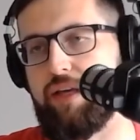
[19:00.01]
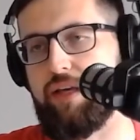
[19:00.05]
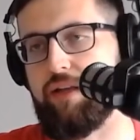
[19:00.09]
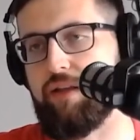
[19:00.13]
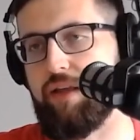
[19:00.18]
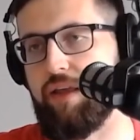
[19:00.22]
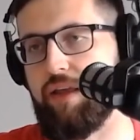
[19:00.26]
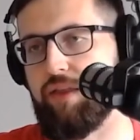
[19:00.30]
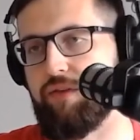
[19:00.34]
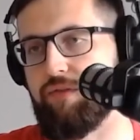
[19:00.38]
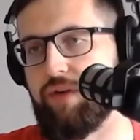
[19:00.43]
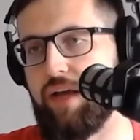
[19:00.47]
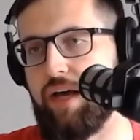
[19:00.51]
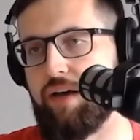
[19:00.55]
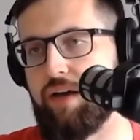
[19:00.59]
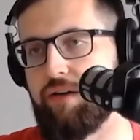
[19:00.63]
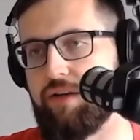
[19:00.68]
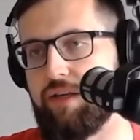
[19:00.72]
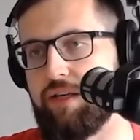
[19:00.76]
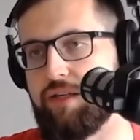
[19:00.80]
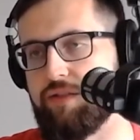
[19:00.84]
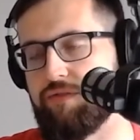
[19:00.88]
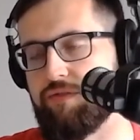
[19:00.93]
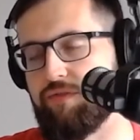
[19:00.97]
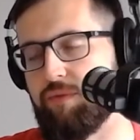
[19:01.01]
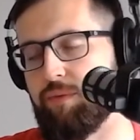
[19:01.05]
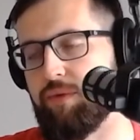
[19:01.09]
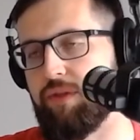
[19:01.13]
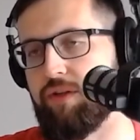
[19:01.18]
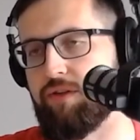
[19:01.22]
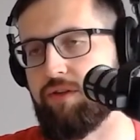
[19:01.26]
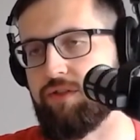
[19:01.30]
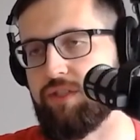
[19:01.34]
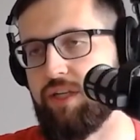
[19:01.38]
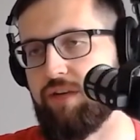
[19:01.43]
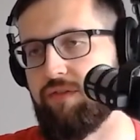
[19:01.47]
And the reality is, from
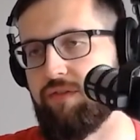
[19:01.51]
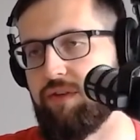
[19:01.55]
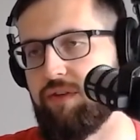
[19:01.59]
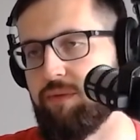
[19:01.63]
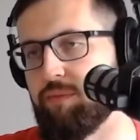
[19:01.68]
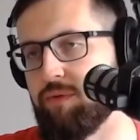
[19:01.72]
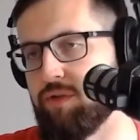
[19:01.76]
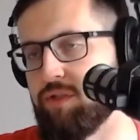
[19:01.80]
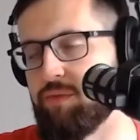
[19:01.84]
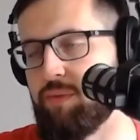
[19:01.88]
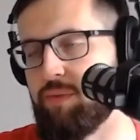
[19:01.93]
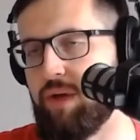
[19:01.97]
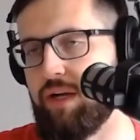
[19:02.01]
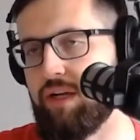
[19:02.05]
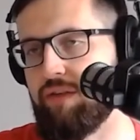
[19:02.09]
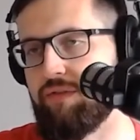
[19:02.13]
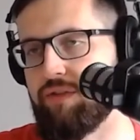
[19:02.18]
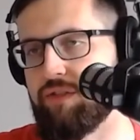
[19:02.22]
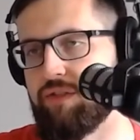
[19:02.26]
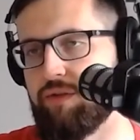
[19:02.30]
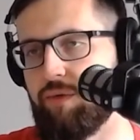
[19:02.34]
a longevity perspective,